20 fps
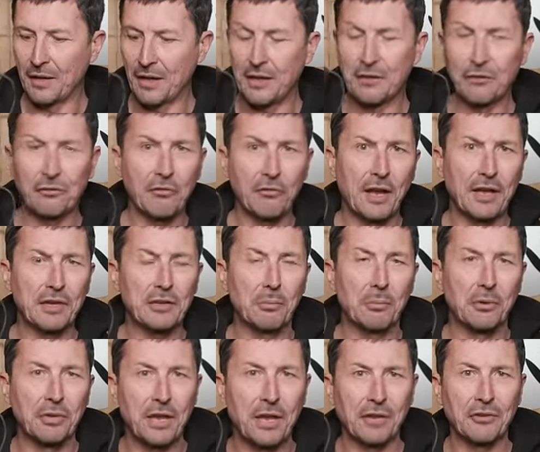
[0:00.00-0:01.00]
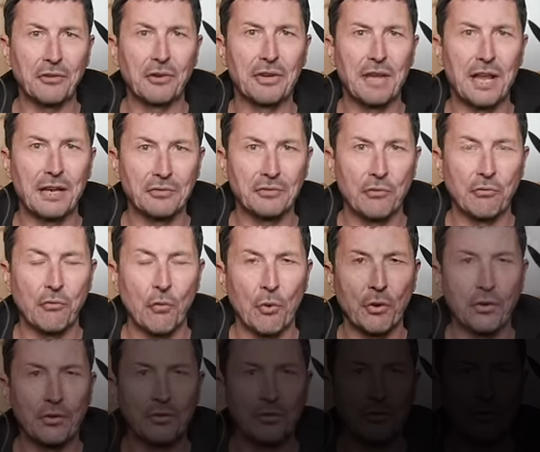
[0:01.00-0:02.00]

in his fight to protect our national forests.